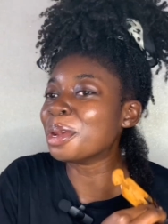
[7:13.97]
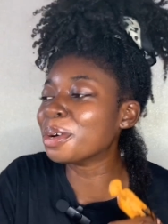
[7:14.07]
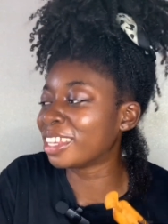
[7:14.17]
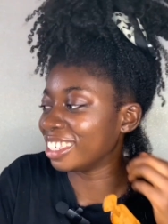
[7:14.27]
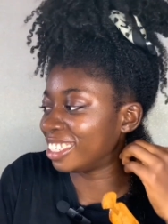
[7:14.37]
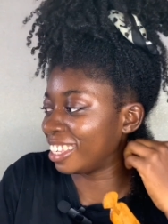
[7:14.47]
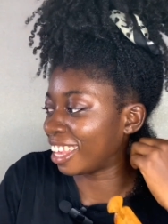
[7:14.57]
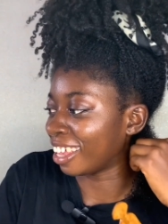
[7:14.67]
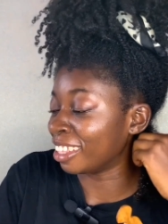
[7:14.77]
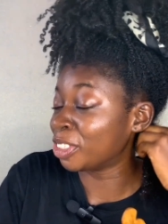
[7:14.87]
low-key
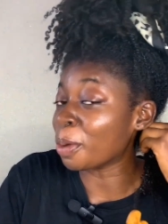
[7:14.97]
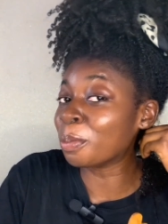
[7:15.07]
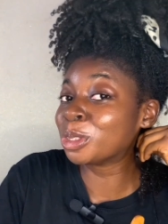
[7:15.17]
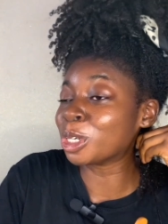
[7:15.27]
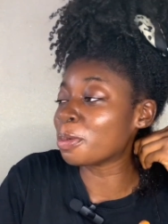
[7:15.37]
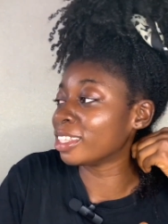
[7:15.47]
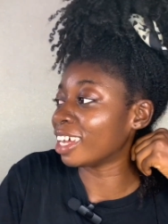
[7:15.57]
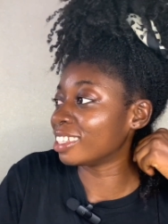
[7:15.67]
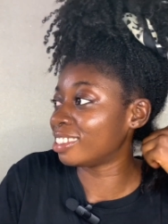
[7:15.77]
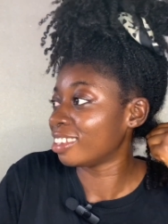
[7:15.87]
scared. Some people told me
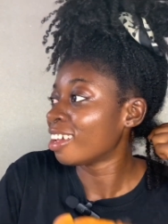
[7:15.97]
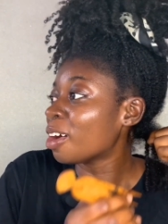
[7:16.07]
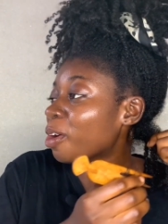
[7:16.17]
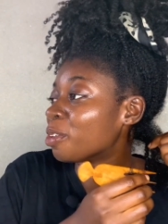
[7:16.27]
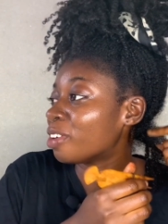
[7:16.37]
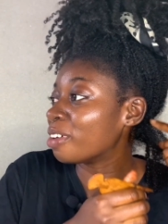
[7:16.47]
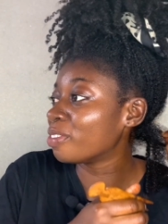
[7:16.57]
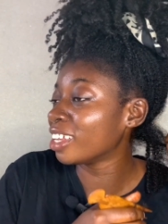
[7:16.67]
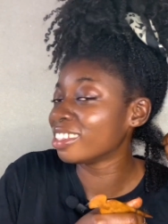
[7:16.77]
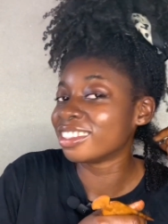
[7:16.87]
that
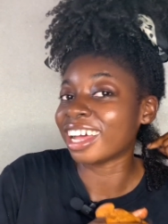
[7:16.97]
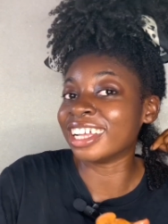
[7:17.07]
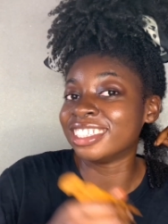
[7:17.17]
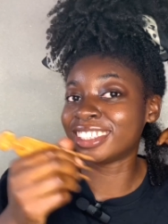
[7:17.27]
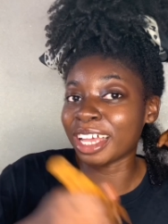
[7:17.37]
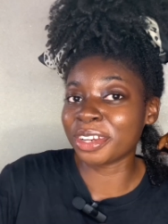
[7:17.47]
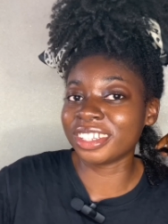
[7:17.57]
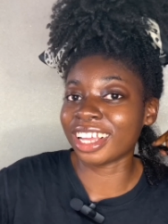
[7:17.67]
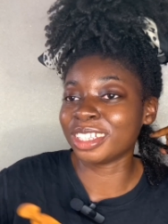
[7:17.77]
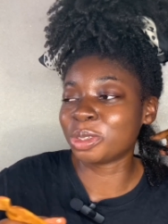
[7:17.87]
unraveling and
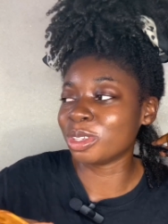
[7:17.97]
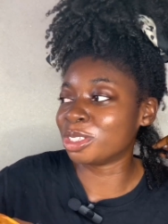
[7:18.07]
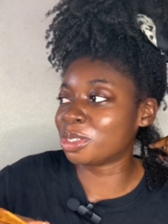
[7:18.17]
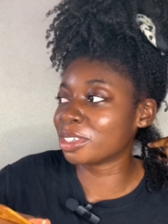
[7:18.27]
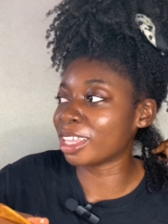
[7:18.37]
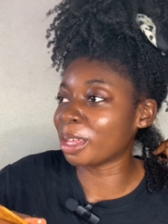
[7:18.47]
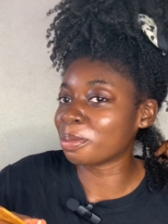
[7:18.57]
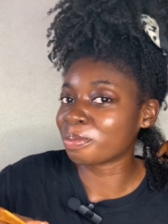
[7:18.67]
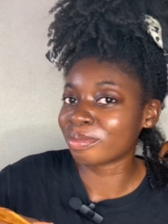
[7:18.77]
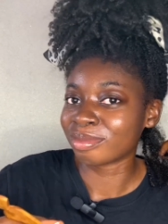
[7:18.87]
detangling their twists took them
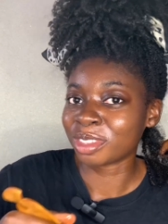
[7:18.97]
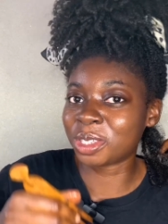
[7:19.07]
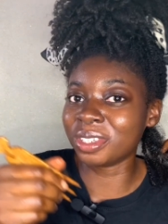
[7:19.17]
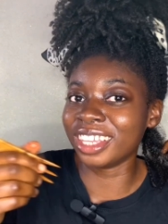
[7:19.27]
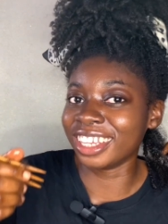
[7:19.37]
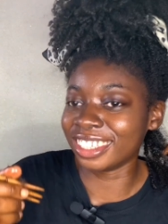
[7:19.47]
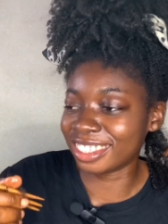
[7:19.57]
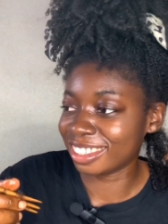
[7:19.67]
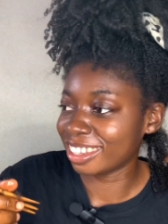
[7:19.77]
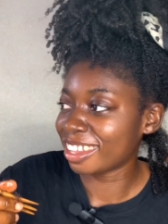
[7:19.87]
2
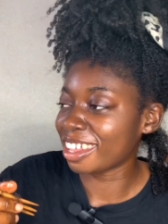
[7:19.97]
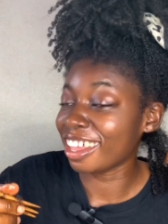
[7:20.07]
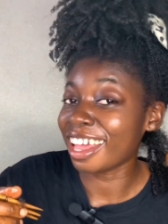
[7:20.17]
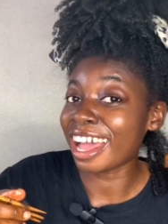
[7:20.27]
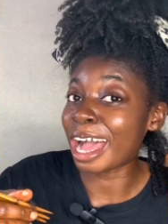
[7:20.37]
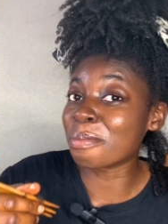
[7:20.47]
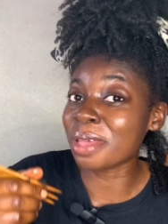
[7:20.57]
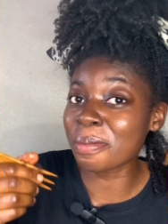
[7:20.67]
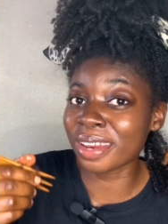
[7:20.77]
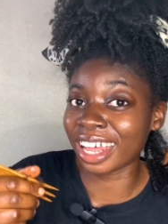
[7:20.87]
days. I'm
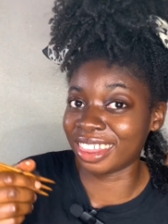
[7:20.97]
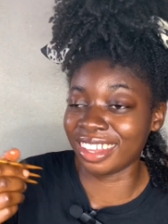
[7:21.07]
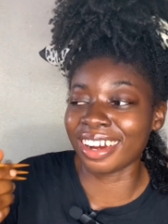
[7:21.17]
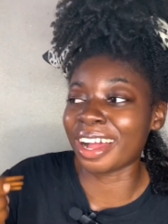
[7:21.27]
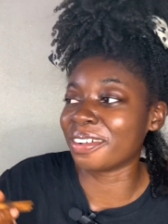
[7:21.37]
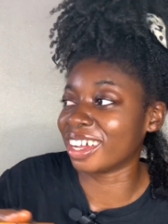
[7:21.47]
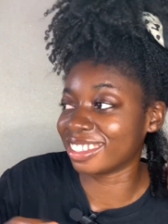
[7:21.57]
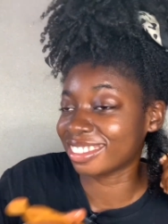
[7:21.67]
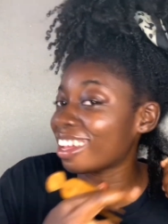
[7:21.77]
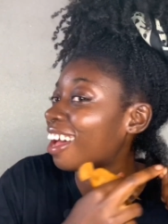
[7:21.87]
aiming at 3
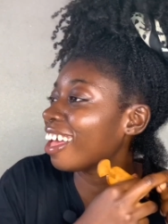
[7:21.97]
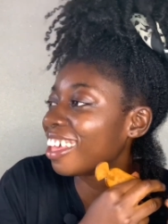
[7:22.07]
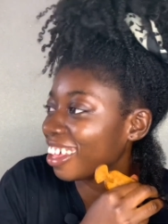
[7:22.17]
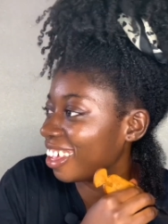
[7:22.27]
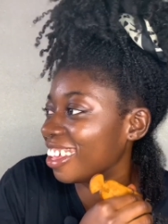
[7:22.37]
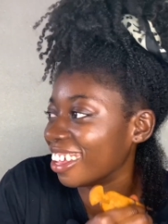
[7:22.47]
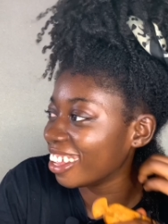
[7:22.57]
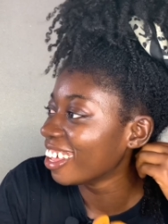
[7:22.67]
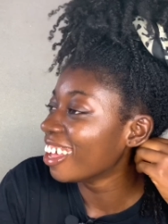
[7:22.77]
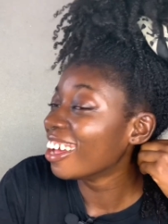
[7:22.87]
hours.
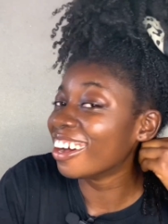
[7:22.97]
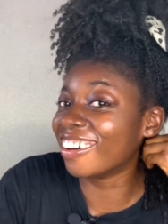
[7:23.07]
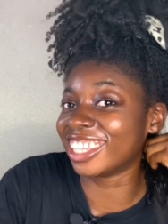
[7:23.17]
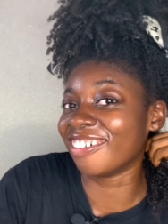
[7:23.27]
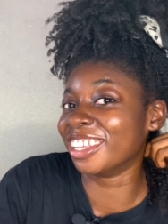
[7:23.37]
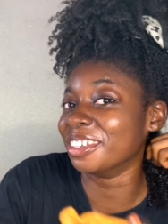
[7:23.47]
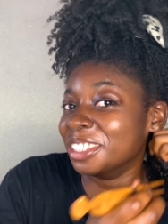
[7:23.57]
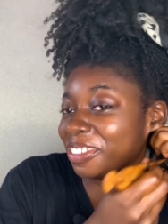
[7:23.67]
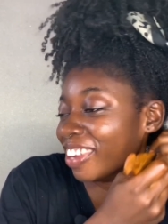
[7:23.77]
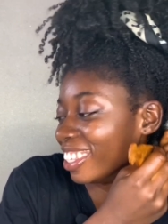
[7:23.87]
What have I done
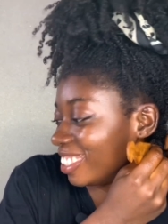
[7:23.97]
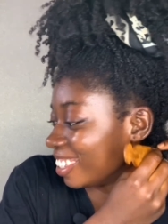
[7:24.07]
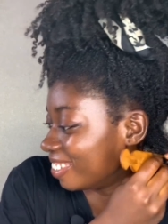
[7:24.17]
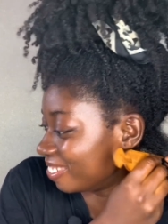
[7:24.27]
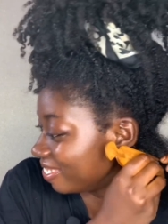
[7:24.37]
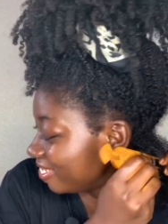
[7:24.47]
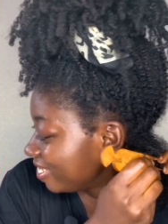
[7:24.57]
to myself?